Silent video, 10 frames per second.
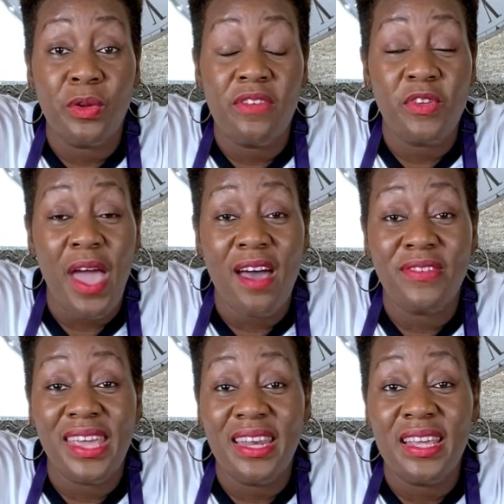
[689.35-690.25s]
If you have
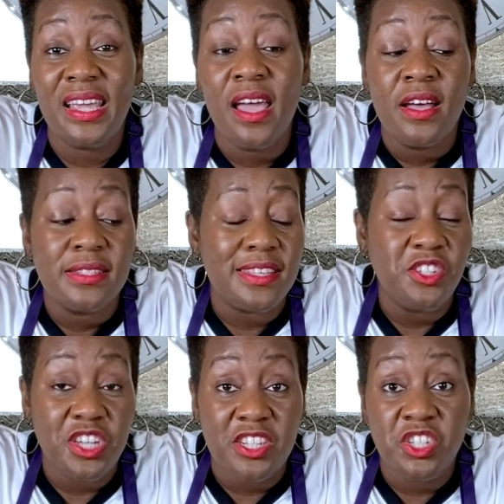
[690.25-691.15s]
any
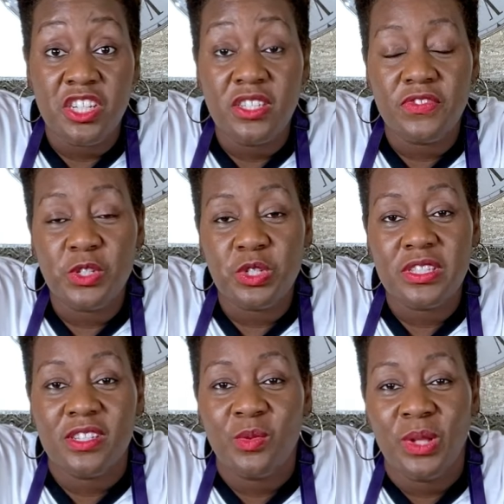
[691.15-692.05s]
suggestions for drinks
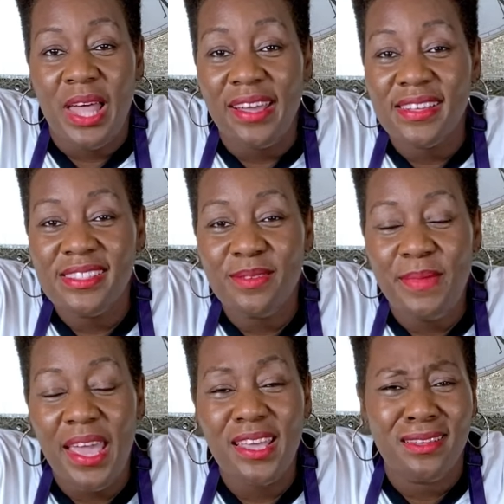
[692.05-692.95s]
that you would like us to
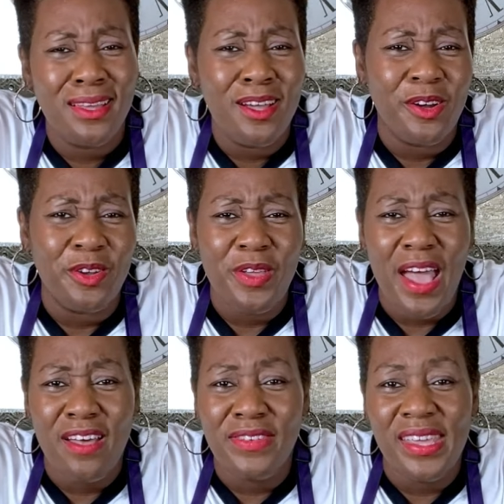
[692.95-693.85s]
make, or you
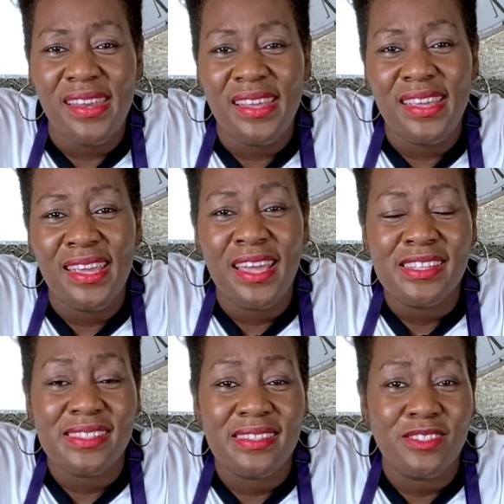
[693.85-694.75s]
have any
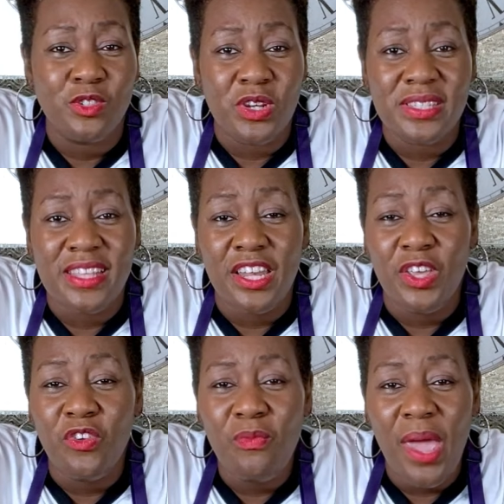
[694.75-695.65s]
drinks that
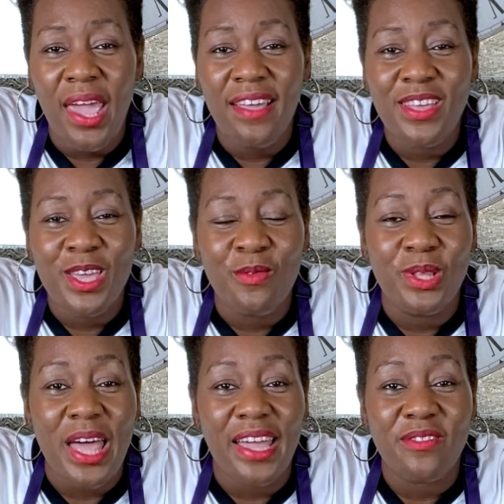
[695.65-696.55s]
you've made that you would
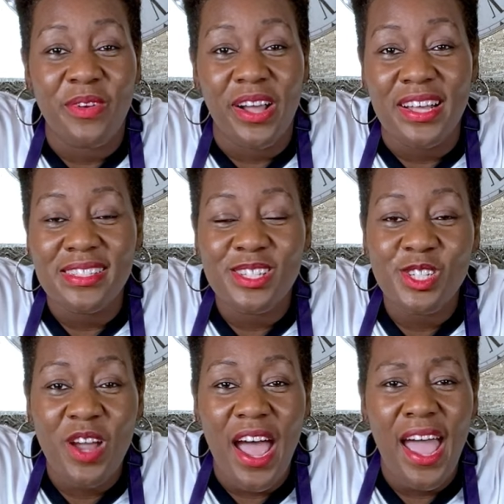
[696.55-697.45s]
like for us to
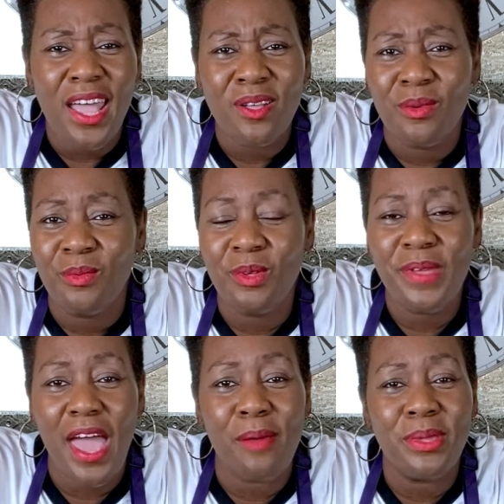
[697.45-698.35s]
try, we'll be
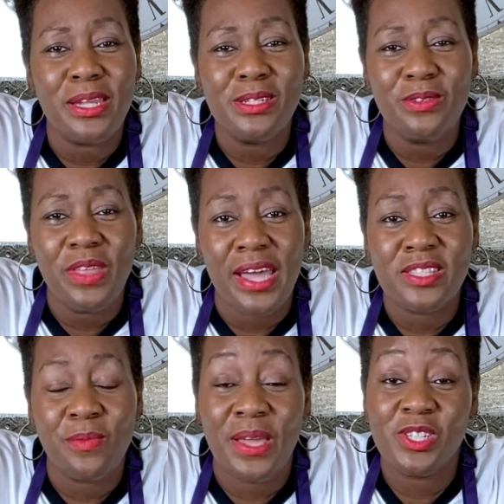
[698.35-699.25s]
happy to do that.
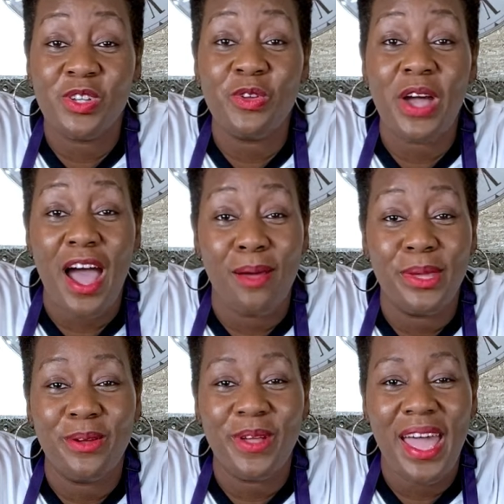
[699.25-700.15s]
So make sure you
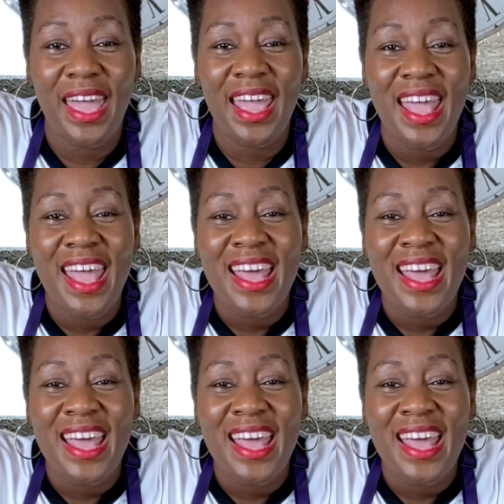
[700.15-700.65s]
comment, okay?